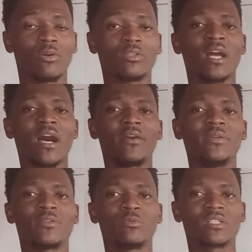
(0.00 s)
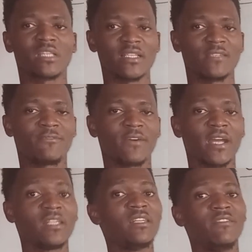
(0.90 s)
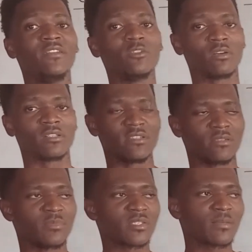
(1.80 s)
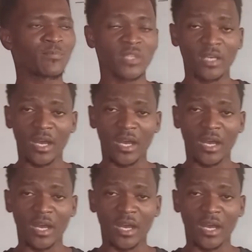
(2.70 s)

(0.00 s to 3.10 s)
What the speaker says: on how you could classify living organisms,